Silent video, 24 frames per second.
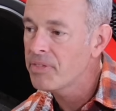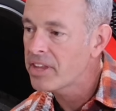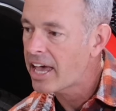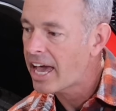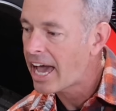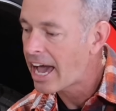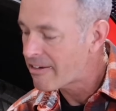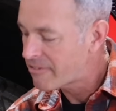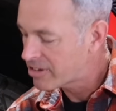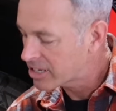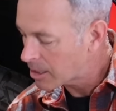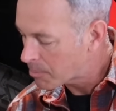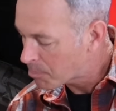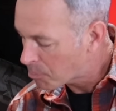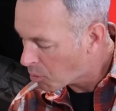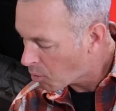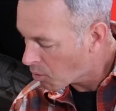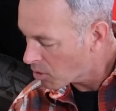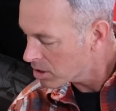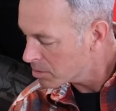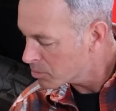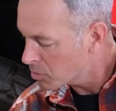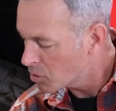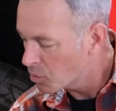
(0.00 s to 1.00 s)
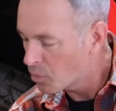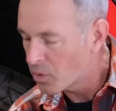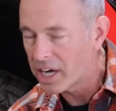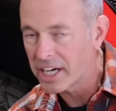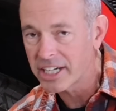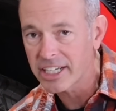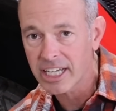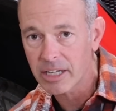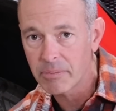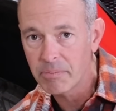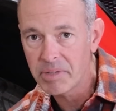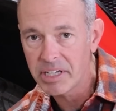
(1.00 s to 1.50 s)
having a portable
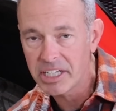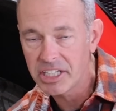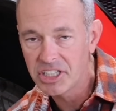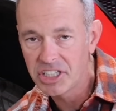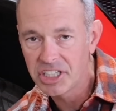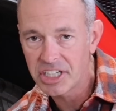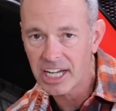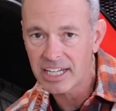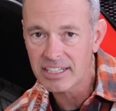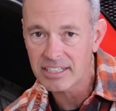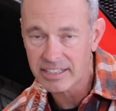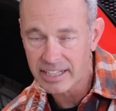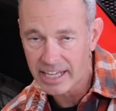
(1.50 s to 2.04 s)
one can be just